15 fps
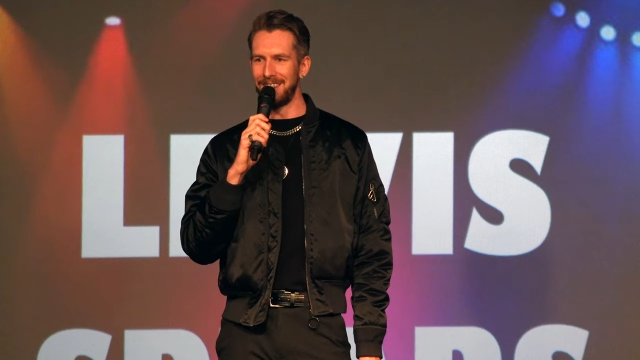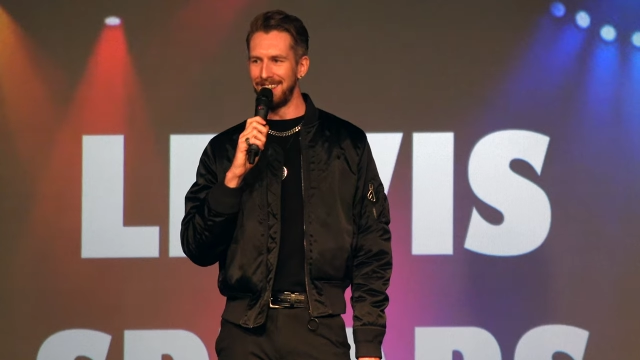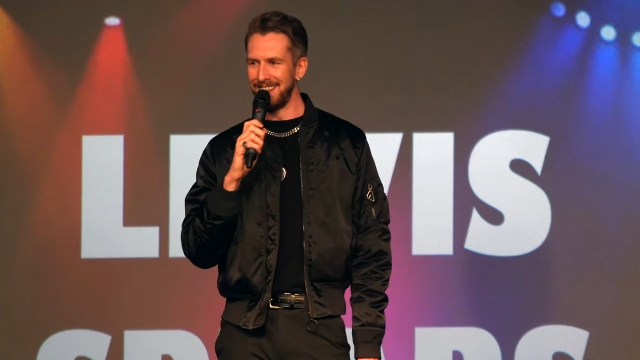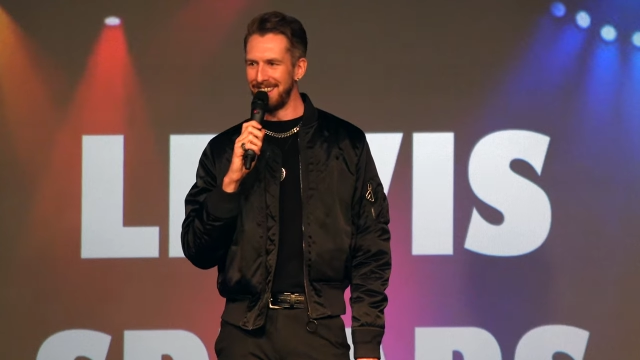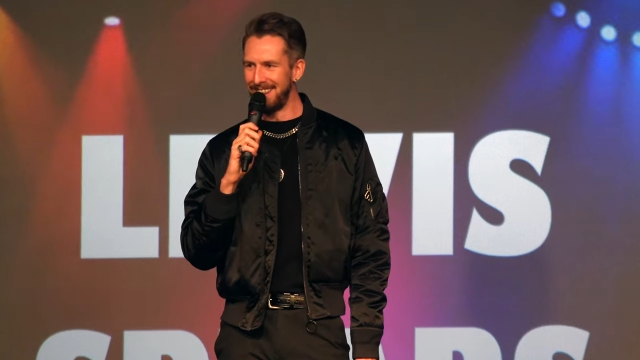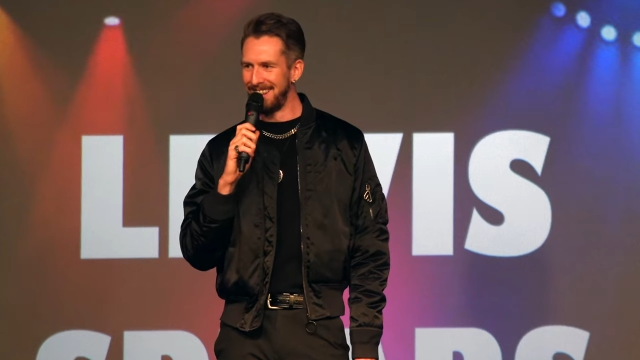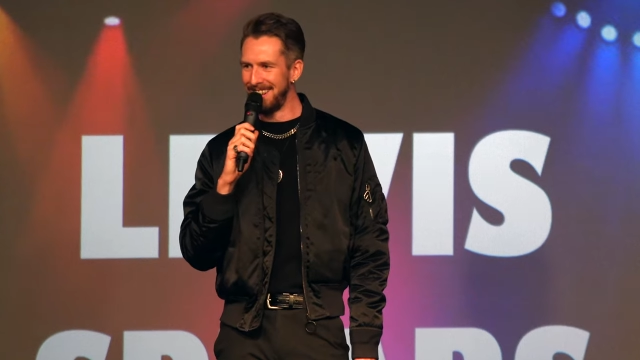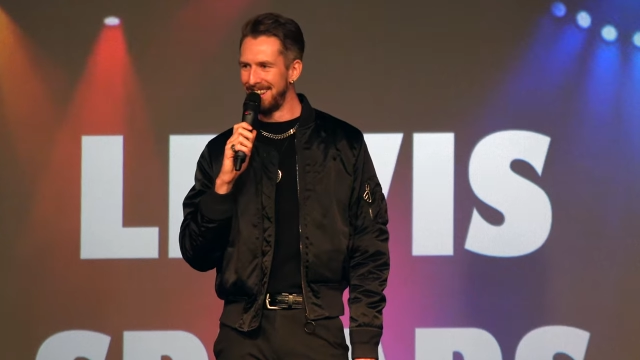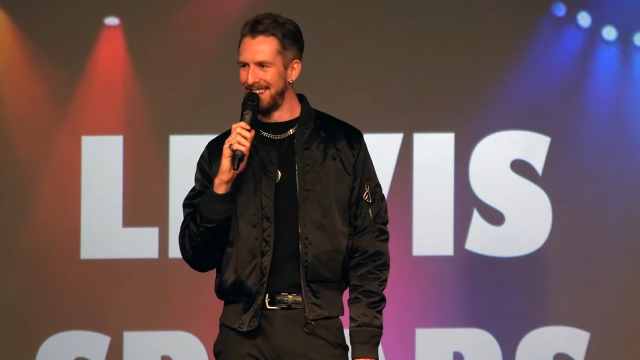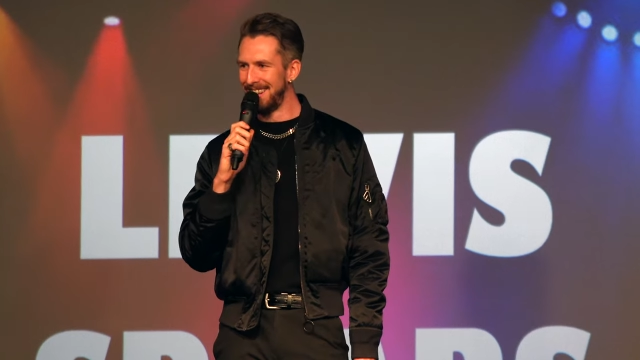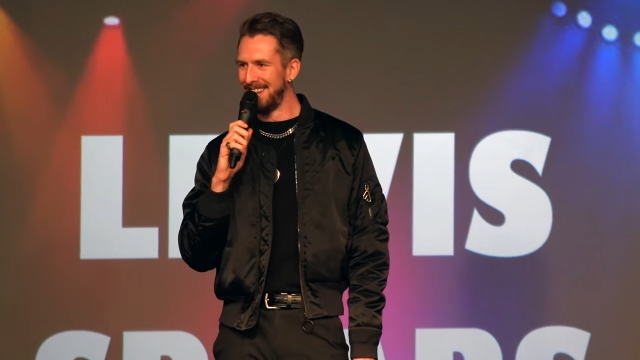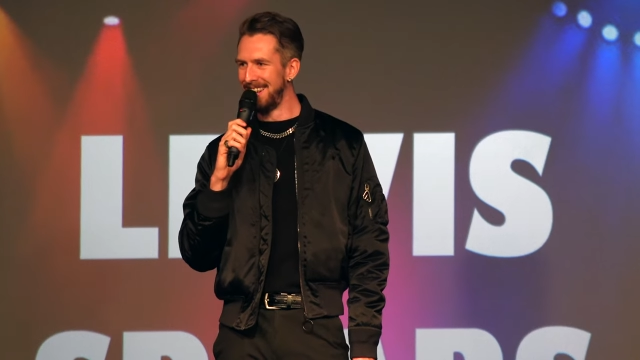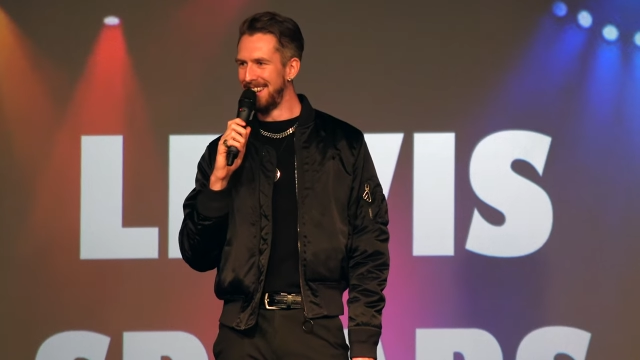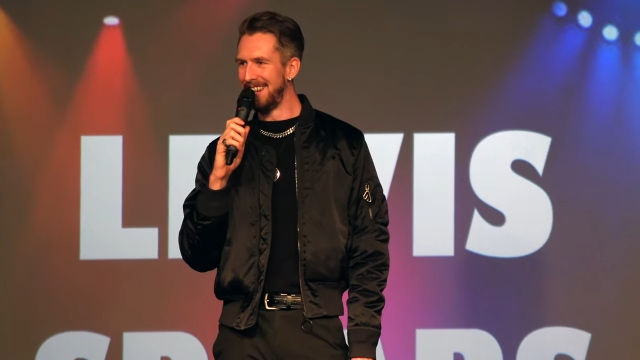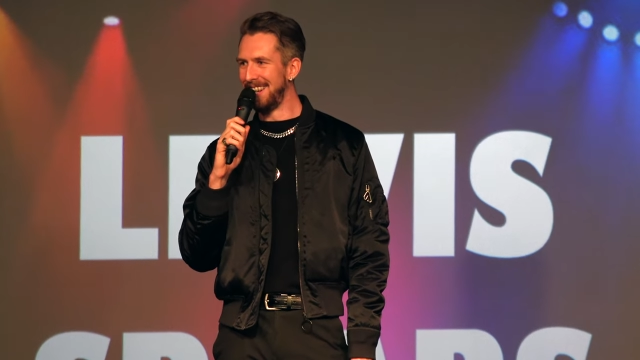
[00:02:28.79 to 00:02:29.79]

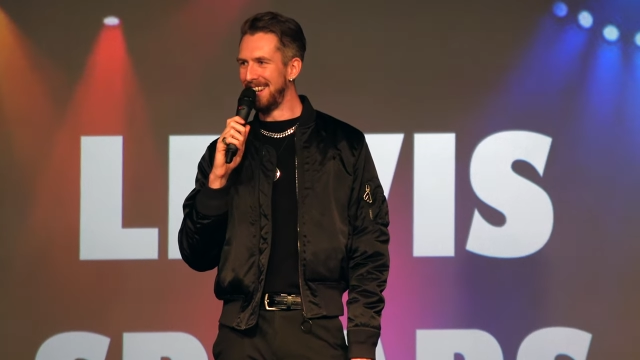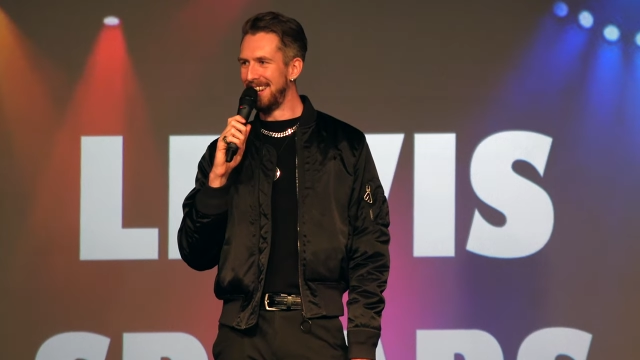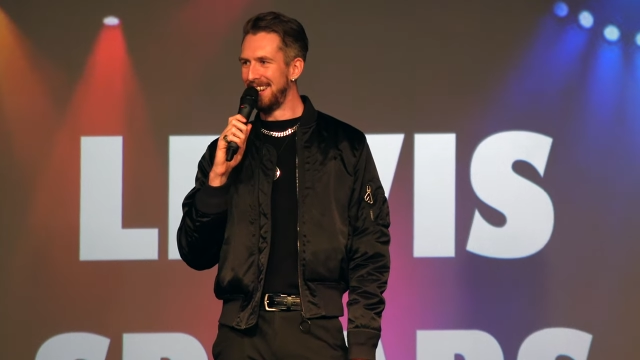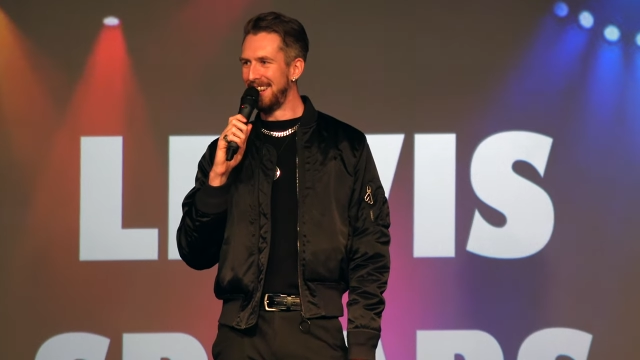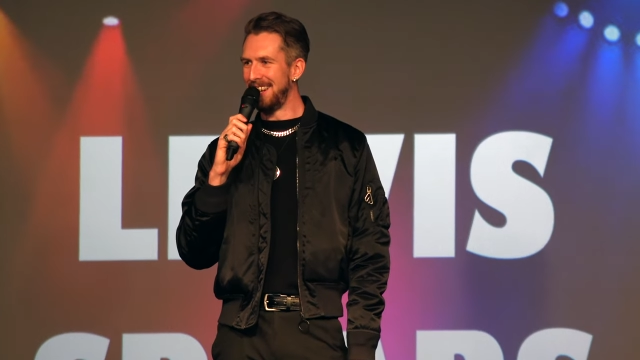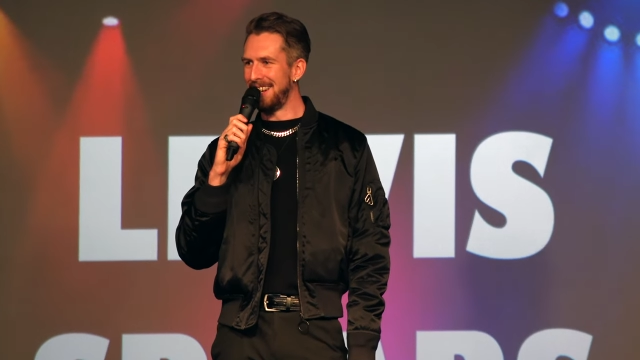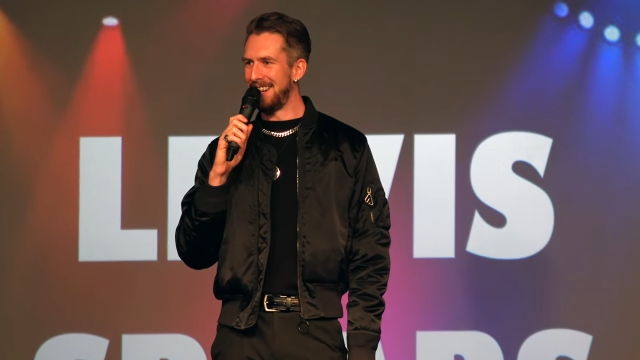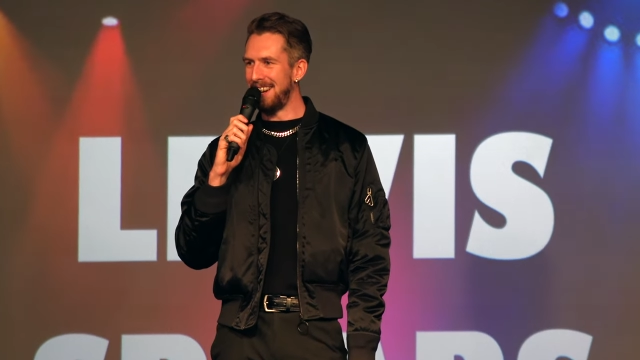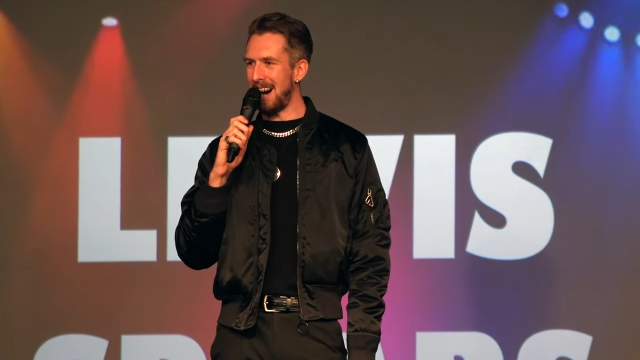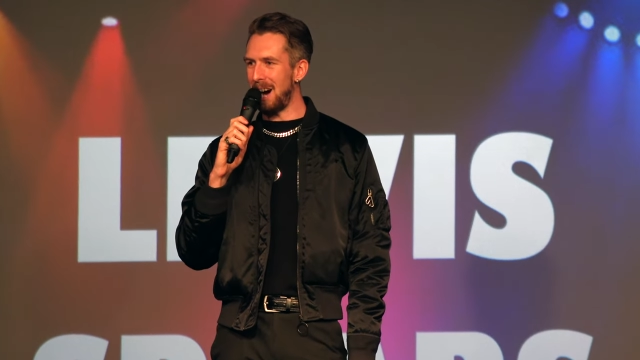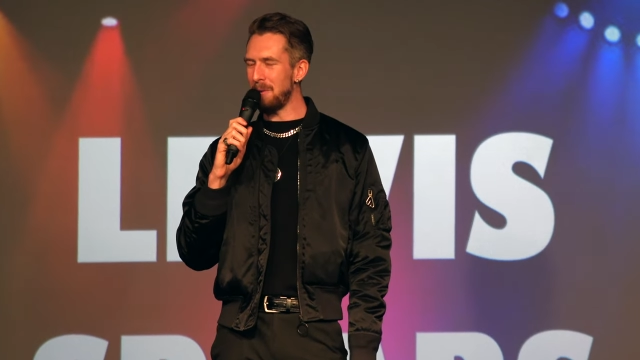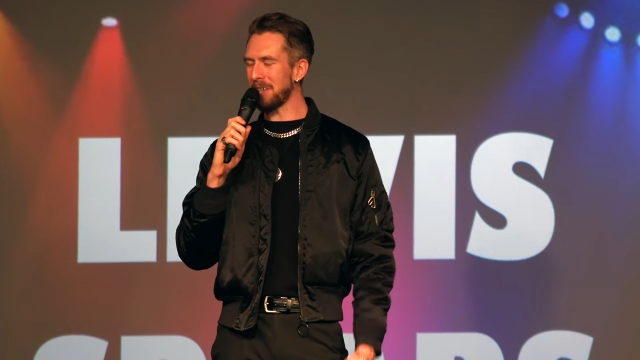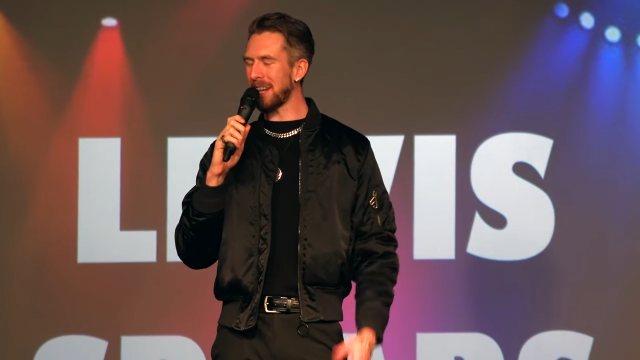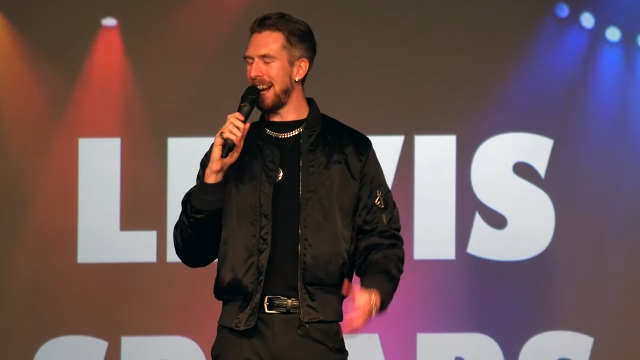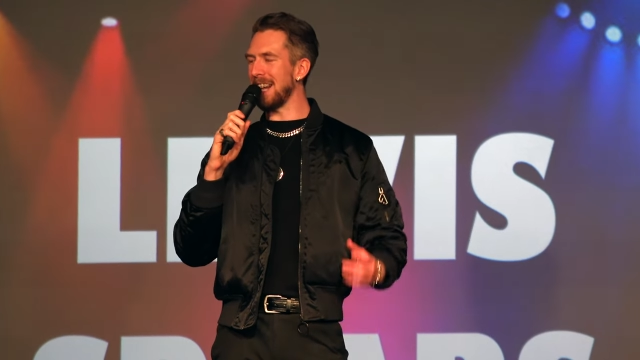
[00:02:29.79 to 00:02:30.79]
I
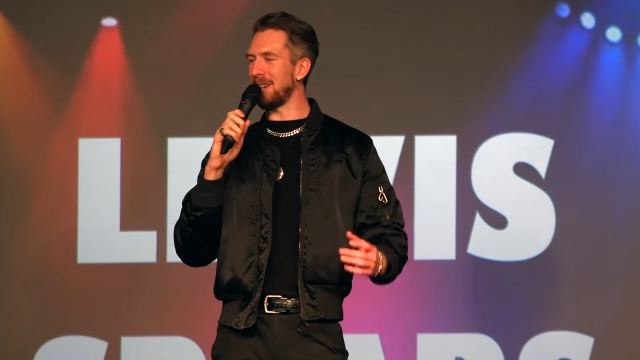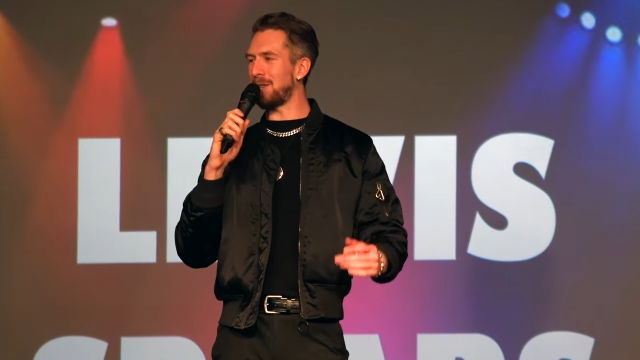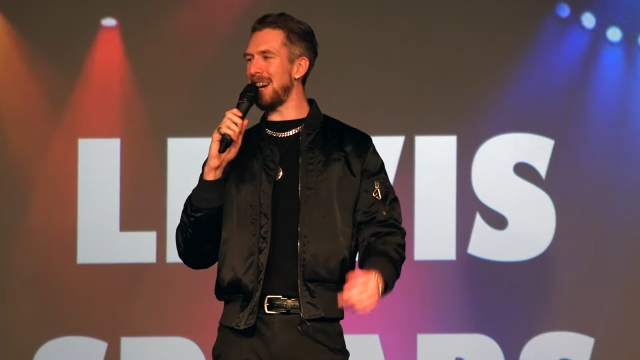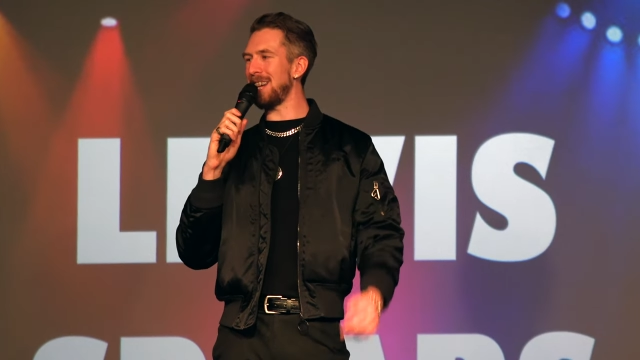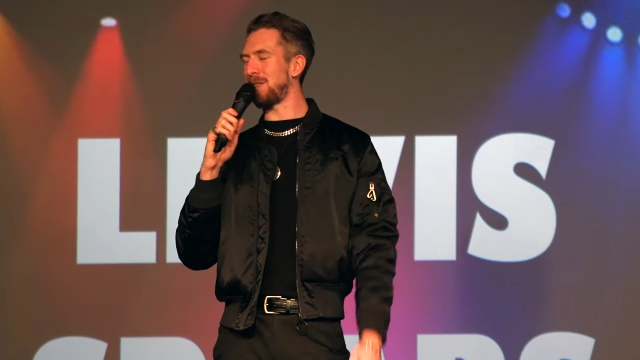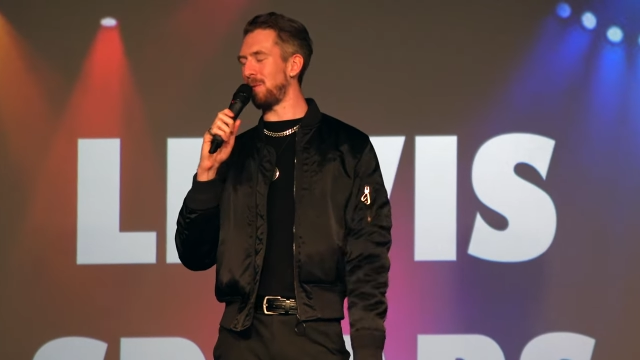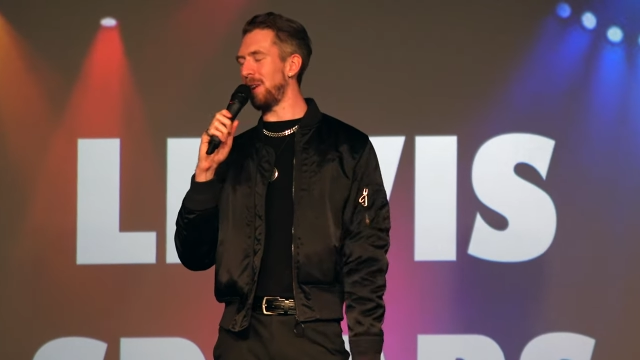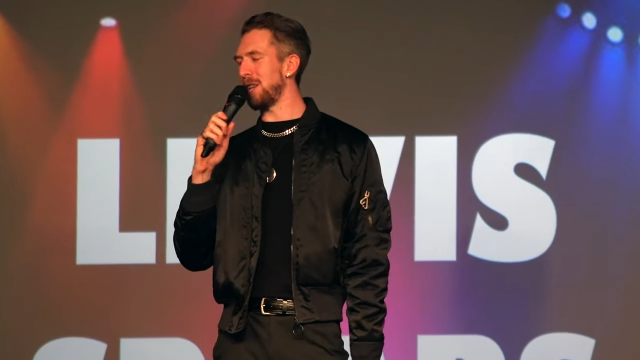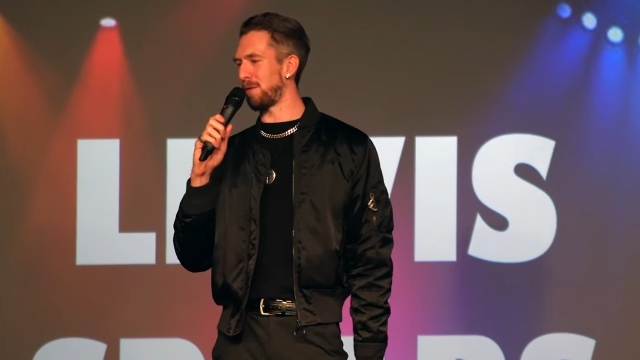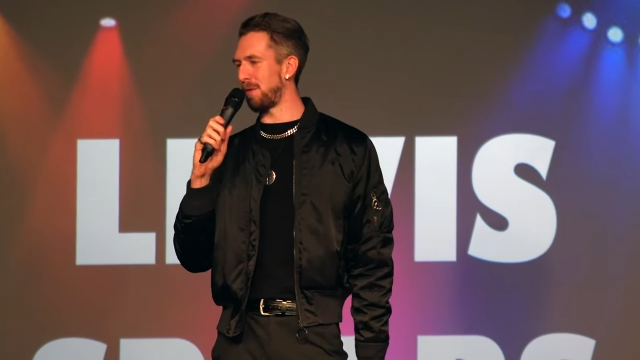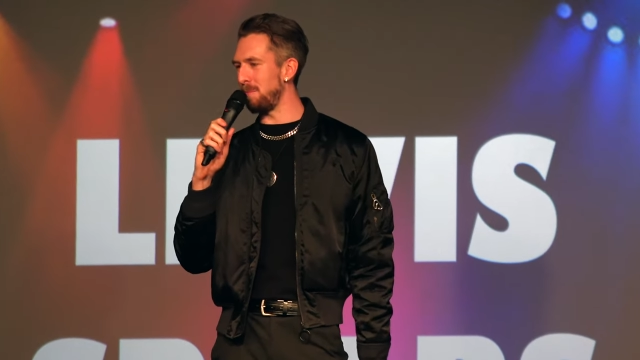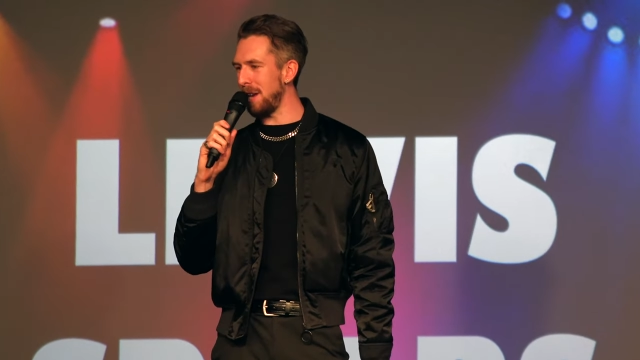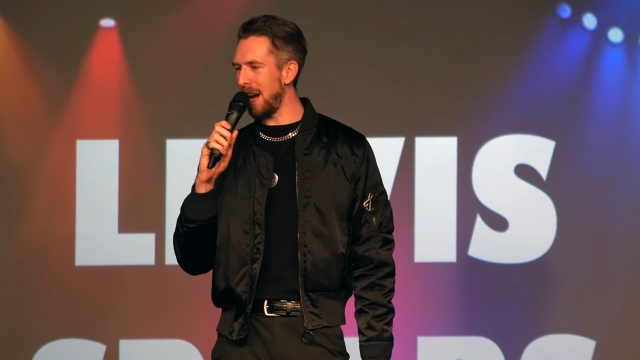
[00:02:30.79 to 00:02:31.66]
was getting death threats from